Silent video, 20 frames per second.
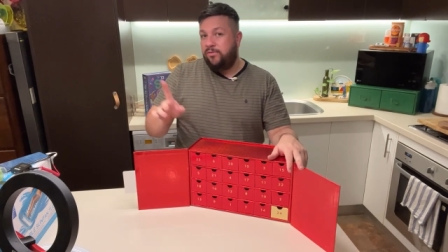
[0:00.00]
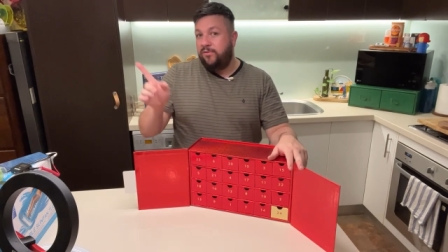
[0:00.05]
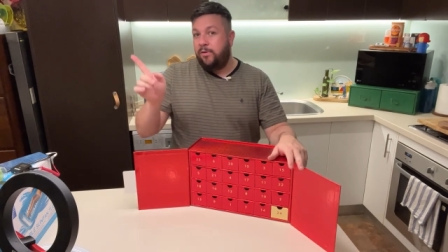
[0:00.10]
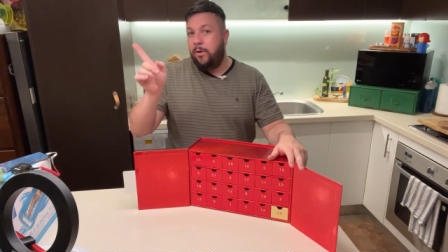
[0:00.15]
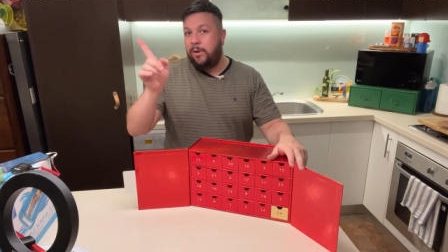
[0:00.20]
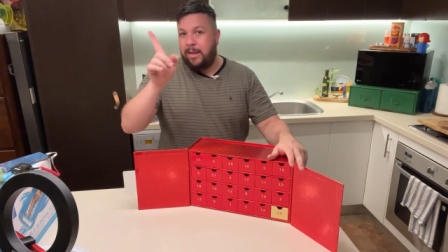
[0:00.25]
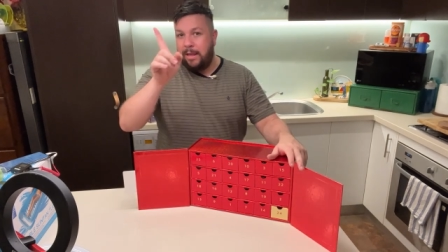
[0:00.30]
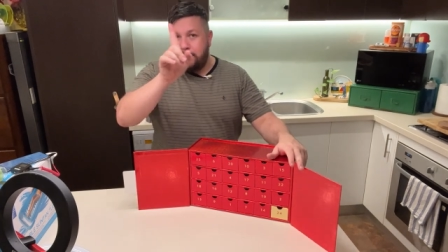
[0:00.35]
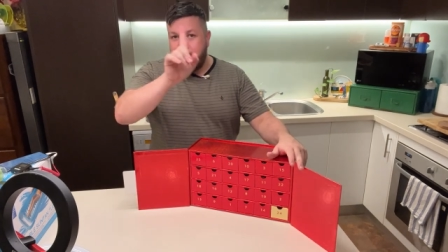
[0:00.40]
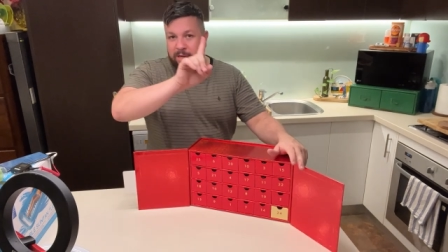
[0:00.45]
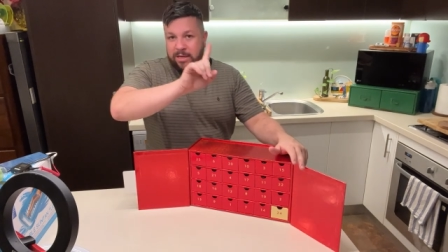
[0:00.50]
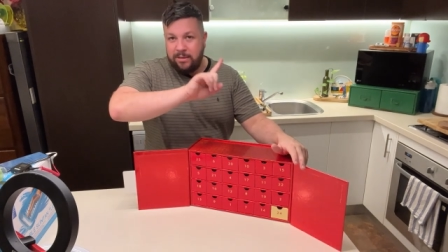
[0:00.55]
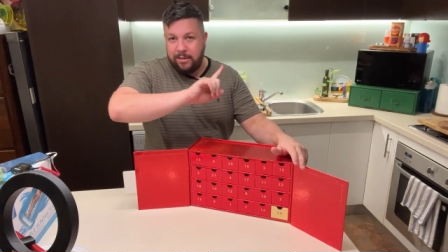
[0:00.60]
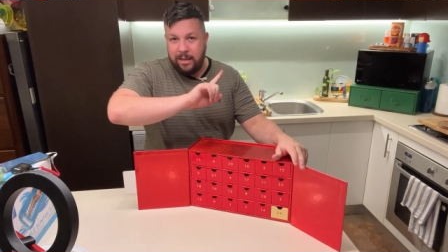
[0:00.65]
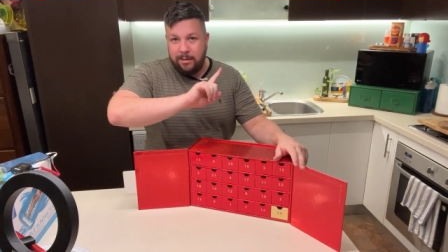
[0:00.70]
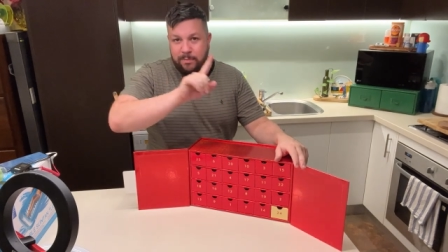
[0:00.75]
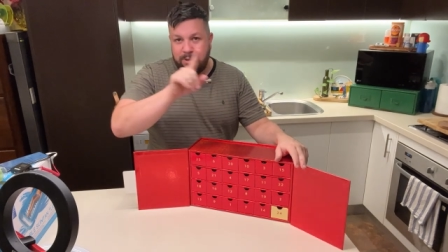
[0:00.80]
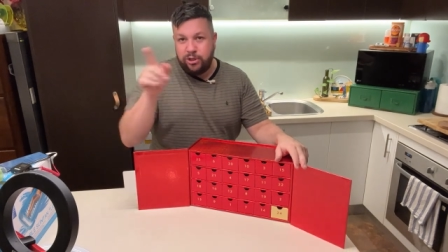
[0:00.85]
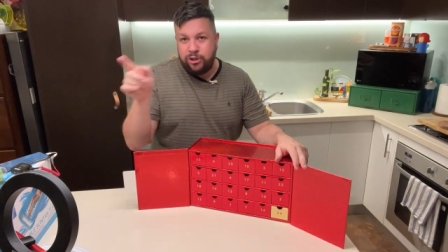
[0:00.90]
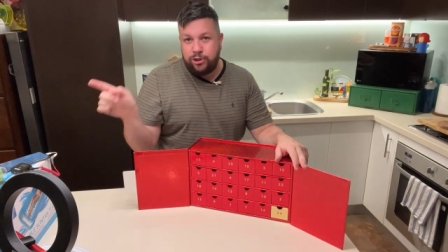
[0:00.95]
So
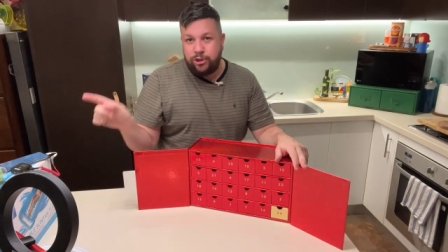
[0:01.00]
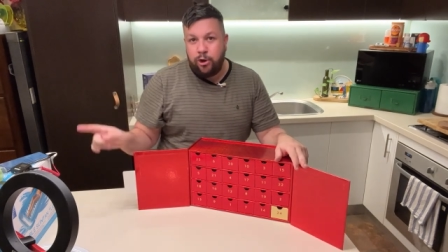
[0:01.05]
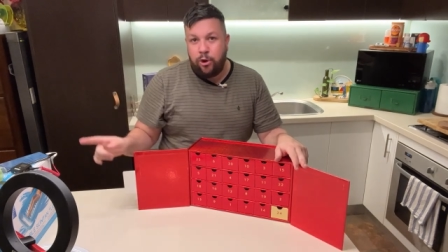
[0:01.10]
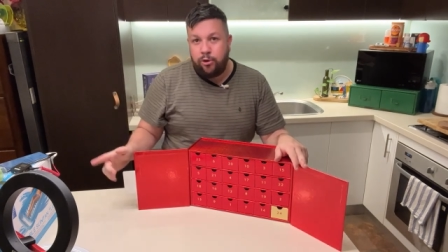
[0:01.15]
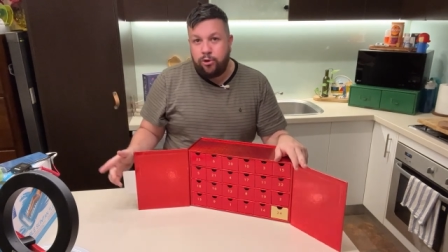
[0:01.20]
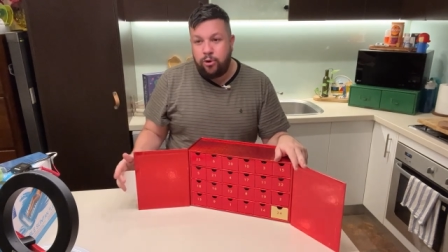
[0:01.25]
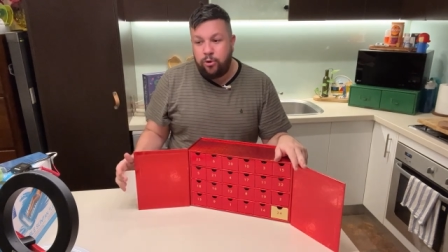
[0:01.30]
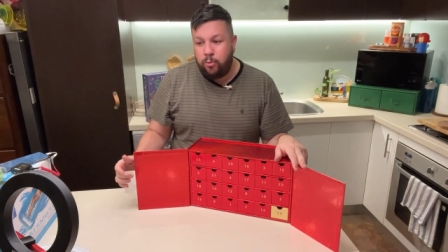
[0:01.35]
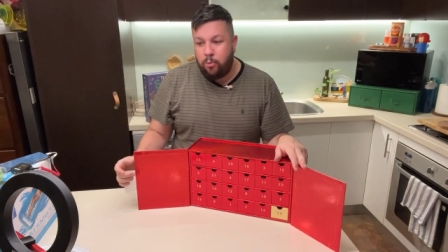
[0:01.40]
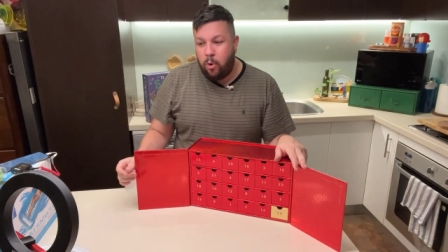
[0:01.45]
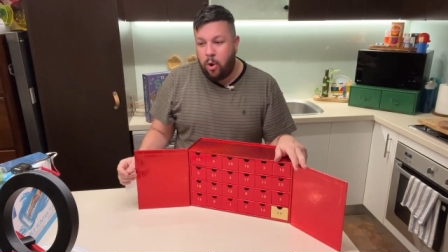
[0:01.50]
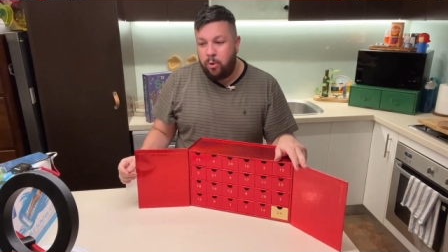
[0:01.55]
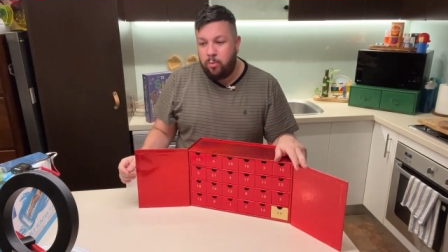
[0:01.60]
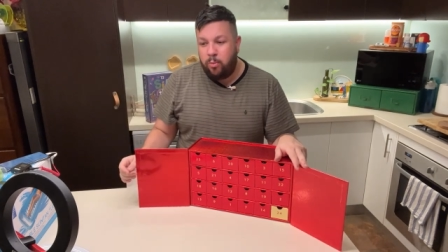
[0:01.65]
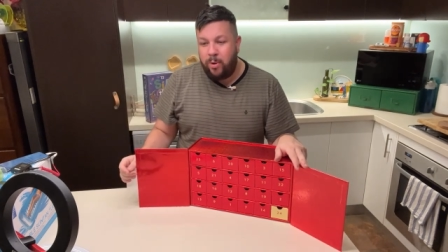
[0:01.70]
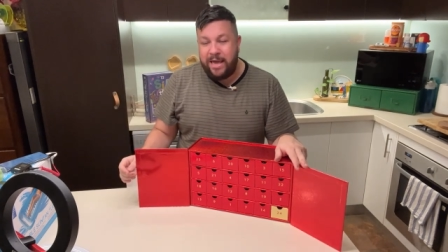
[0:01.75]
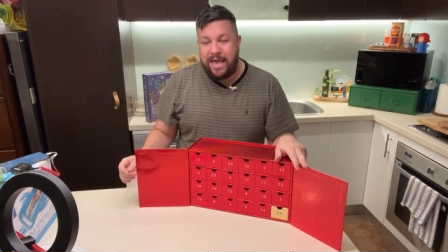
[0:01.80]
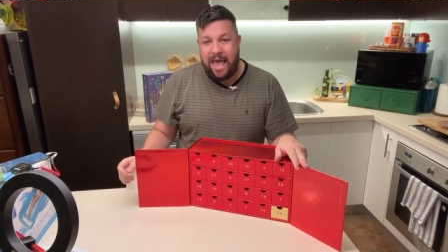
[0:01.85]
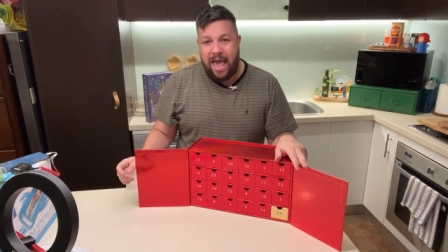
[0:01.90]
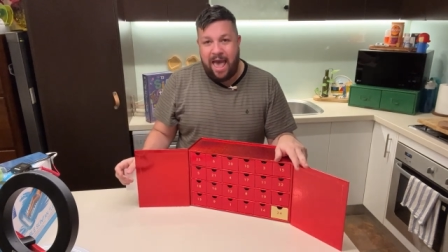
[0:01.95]
let me show you what
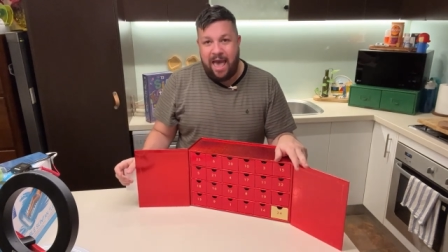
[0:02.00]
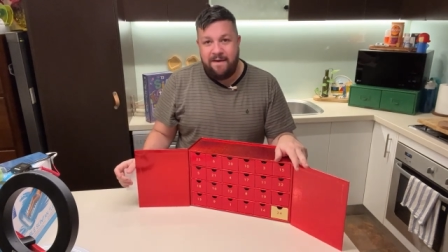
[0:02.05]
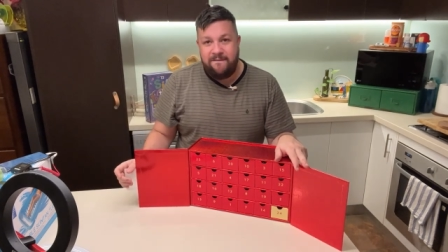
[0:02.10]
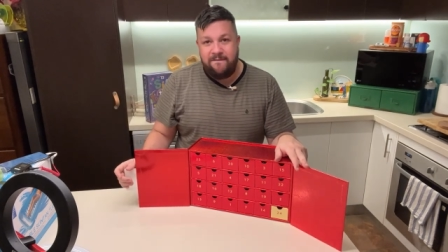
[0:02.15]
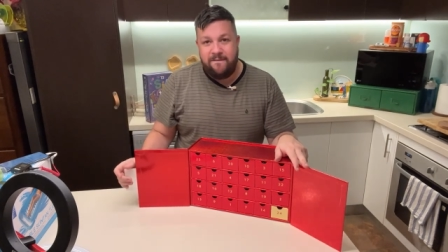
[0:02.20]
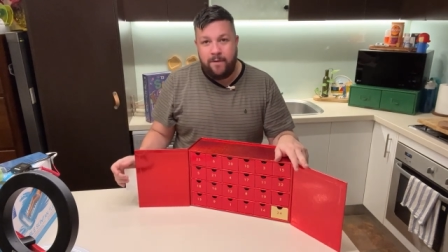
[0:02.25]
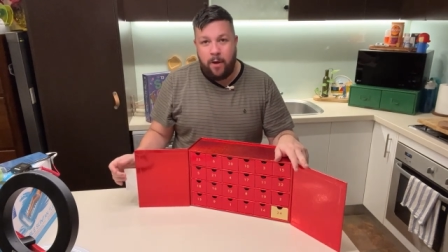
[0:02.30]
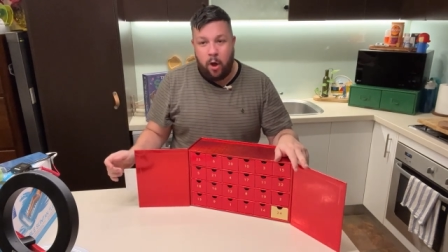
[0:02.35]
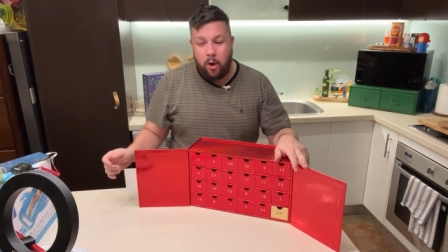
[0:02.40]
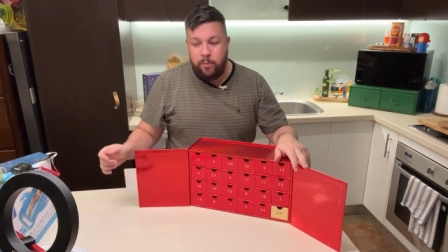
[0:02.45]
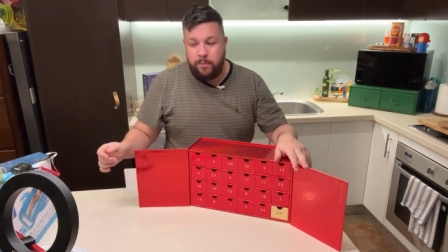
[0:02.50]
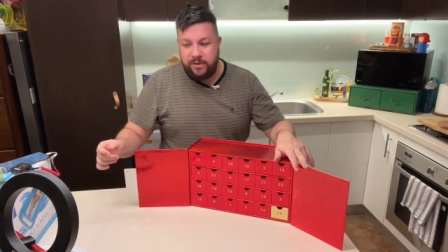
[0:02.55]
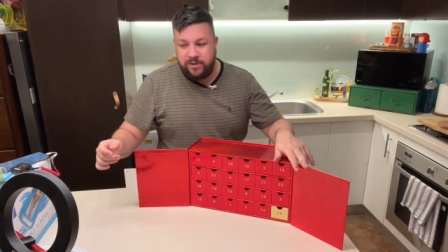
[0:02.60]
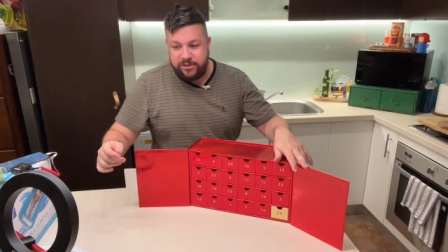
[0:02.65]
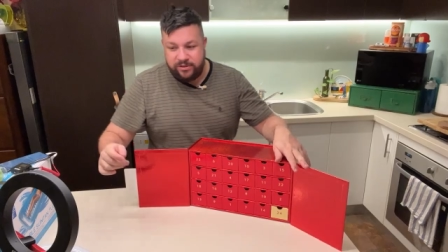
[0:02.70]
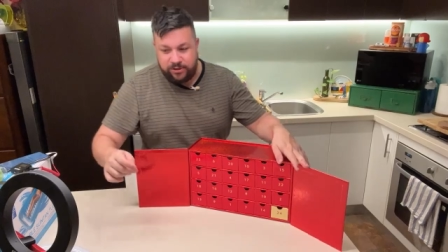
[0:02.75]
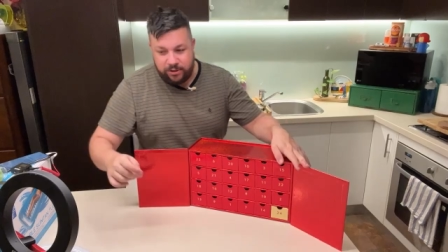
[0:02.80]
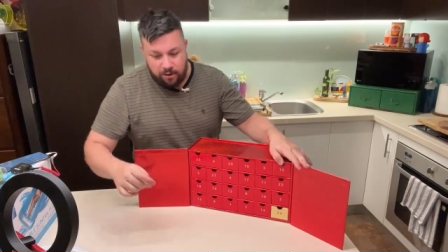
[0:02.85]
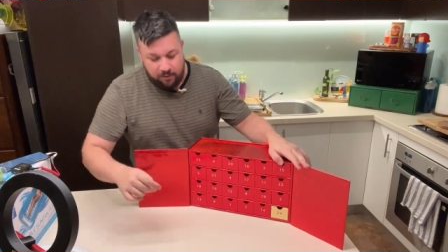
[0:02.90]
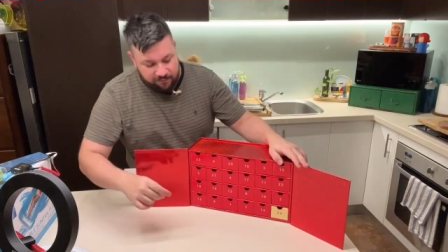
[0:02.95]
we have
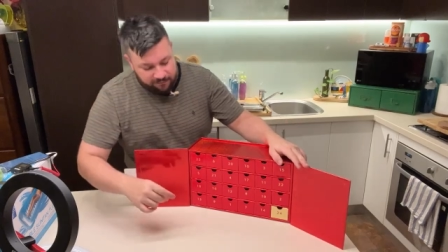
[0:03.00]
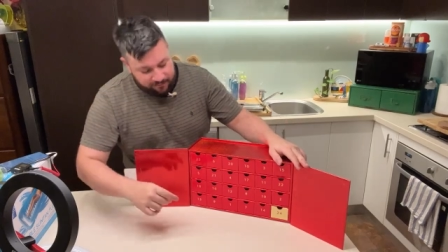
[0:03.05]
opened so